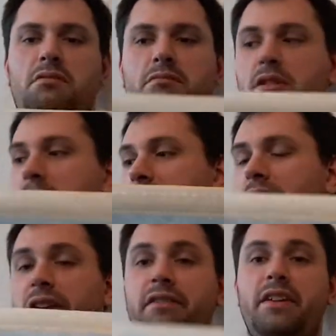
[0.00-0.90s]
about
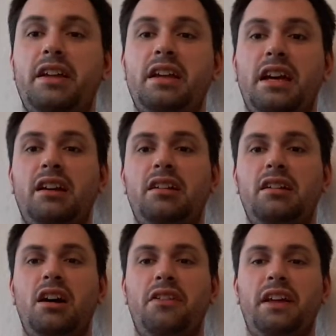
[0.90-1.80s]
3 feet. Yeah,
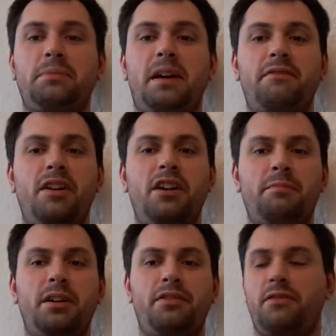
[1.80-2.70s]
I think it's about
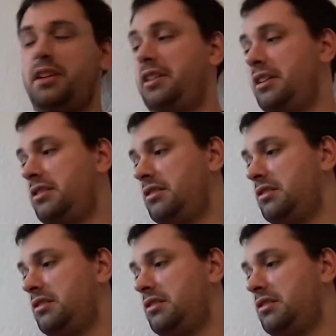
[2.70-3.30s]
5x3 then.